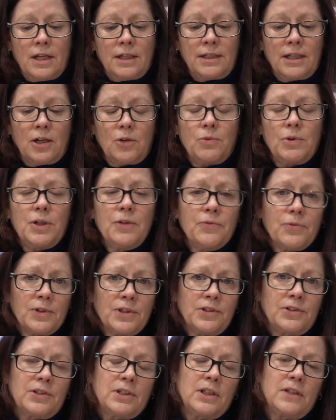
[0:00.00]
now we've
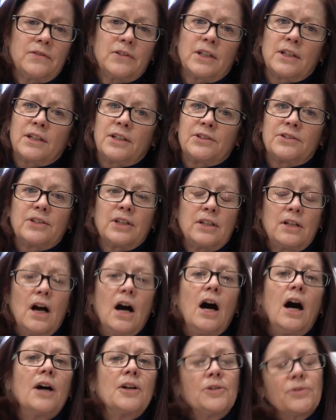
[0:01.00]
received, like I said,
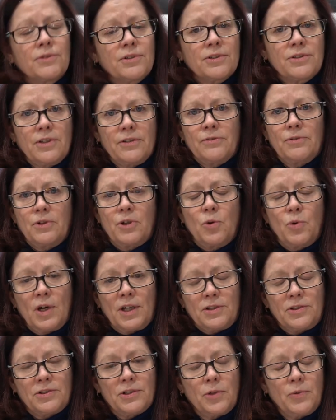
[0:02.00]
hundreds of
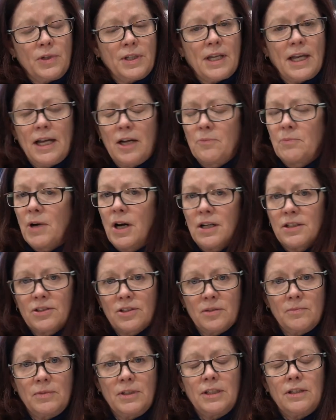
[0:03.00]
requests, so we can't
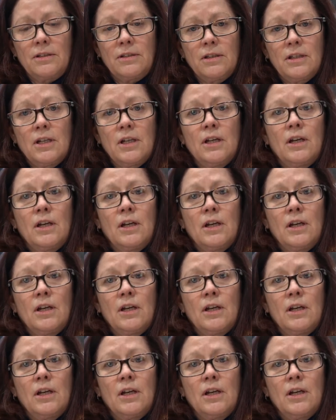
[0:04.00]
possibly